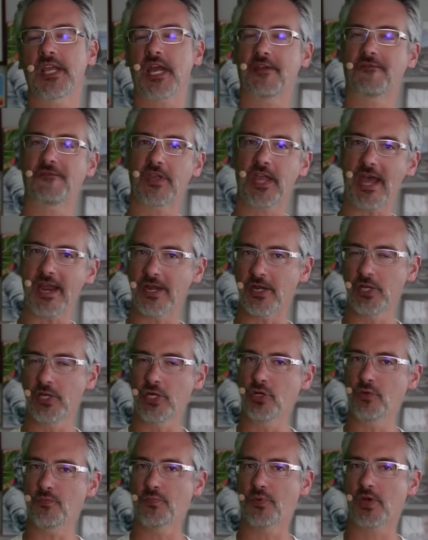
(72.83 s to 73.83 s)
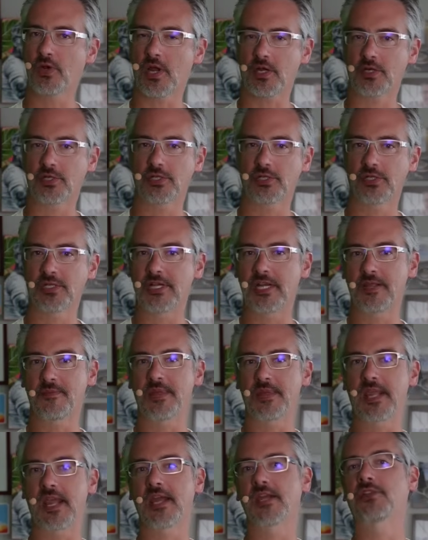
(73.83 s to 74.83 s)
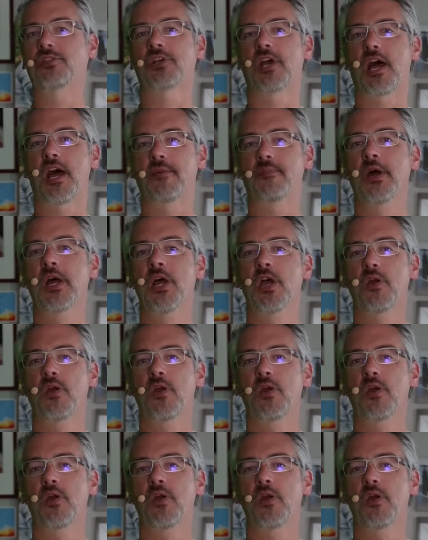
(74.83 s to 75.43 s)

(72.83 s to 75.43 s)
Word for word: if you got a new production DBA job